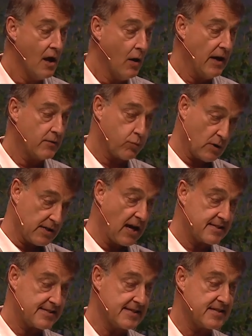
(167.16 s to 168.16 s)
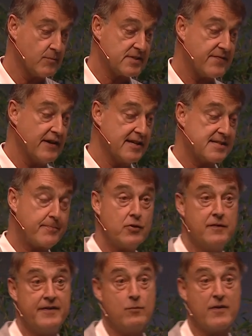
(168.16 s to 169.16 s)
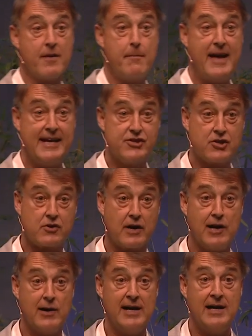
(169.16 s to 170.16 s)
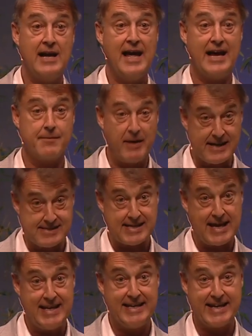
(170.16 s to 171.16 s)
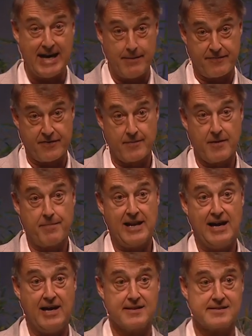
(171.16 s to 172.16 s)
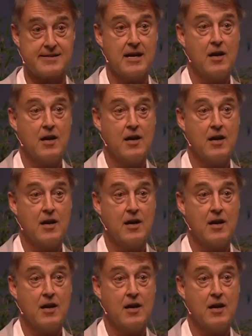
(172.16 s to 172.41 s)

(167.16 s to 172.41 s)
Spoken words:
Our system was first proven with a major grower, and by scaling up from the plants,